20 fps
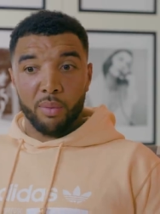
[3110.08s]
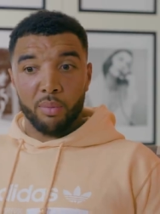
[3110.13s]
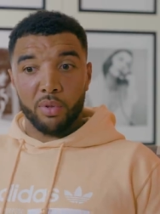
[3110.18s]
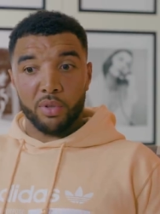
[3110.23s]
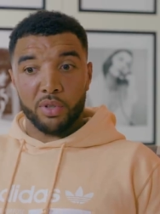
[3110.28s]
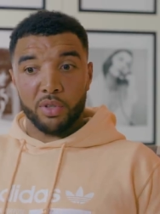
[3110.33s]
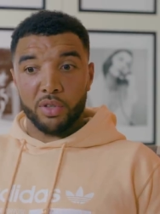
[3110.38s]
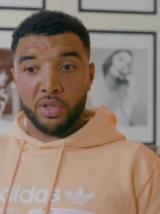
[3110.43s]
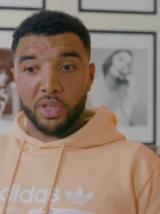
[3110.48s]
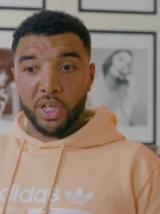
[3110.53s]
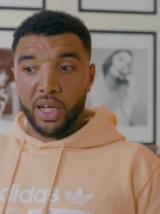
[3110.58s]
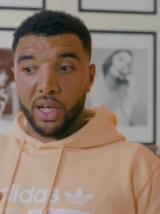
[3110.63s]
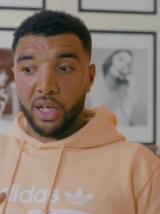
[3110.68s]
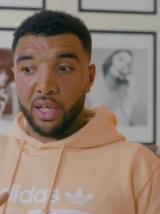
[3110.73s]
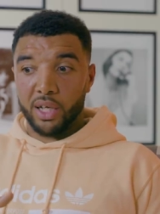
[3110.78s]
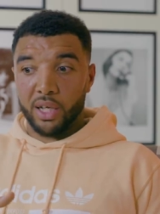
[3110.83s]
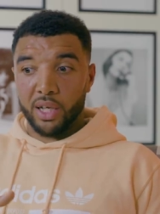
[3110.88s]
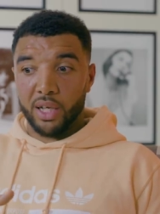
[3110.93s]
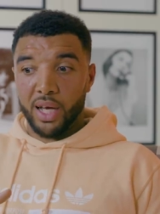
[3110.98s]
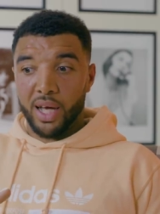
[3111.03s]
Yeah, punched
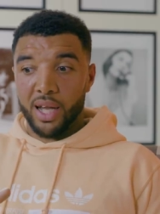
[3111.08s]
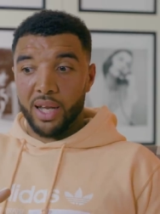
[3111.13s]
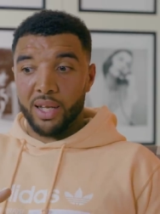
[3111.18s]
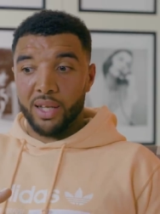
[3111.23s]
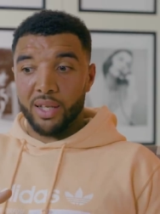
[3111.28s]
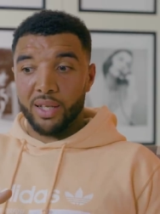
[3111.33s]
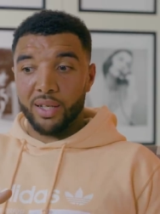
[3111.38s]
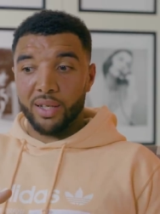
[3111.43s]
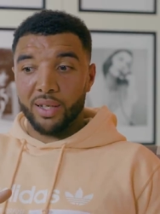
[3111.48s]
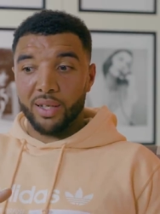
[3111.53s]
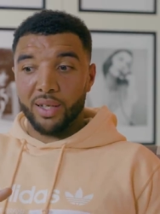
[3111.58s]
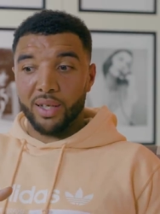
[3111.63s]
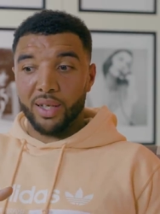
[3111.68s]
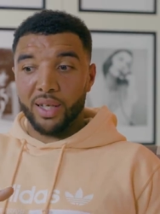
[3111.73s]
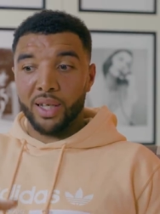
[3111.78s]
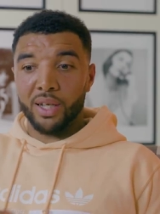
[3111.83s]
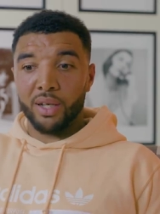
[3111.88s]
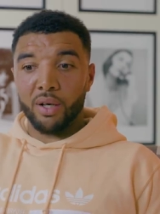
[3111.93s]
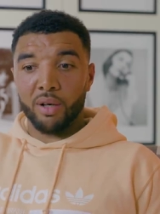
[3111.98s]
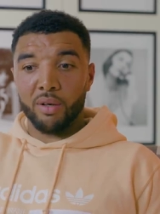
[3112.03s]
Jack. And
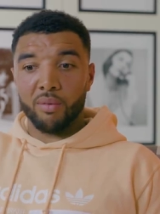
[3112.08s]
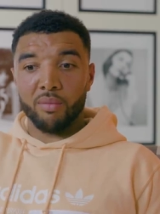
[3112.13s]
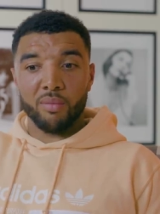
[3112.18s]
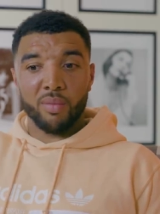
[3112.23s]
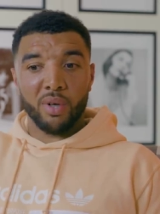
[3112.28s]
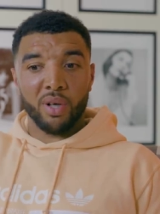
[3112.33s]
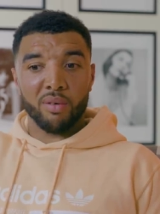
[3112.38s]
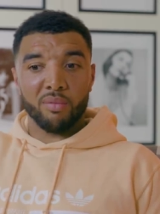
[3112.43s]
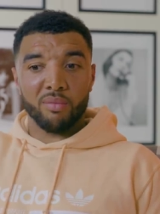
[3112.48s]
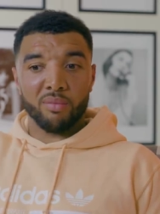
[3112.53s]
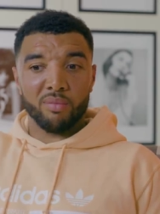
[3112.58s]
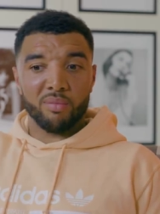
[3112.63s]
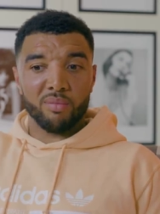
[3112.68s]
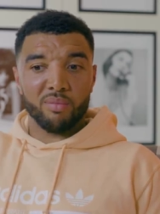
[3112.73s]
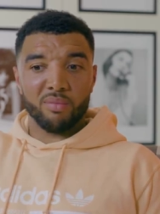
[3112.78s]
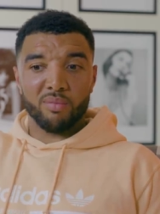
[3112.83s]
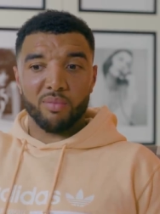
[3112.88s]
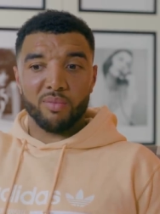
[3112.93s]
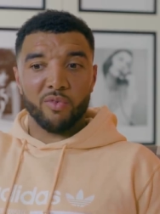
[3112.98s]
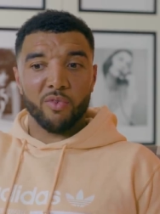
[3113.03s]
he got,
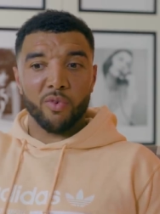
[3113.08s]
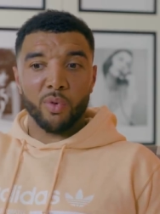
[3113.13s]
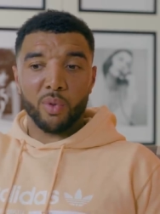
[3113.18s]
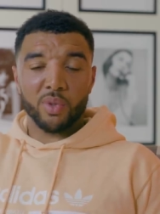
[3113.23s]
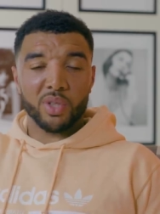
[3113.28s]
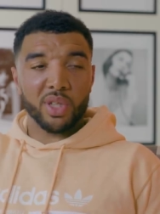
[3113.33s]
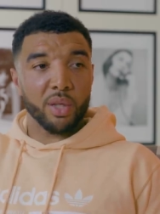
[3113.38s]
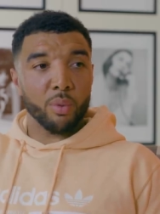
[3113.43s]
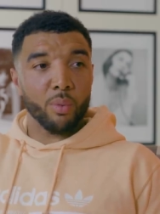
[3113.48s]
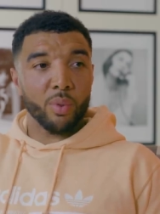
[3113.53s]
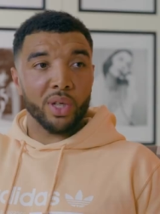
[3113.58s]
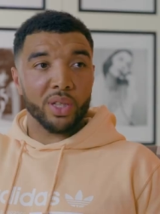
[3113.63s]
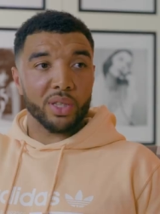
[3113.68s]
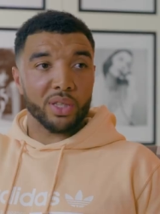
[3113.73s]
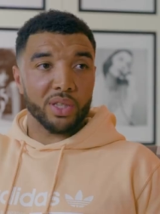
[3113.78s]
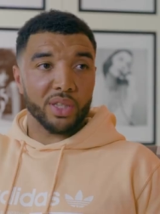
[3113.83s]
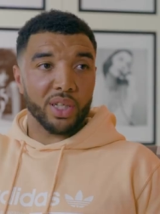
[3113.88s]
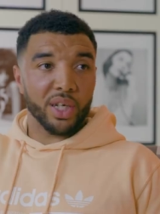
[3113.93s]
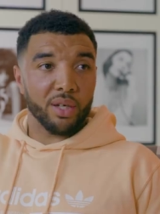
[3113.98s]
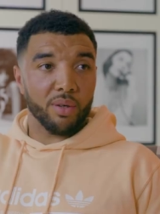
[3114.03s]
14
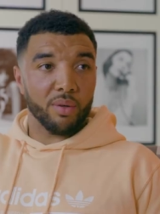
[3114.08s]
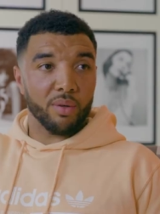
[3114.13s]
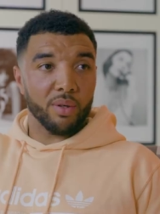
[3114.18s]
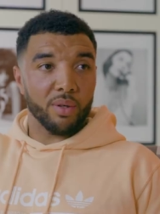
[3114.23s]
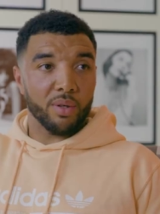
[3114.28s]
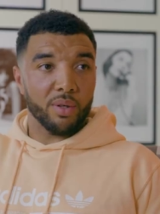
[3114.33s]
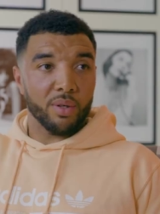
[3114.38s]
weeks in jail.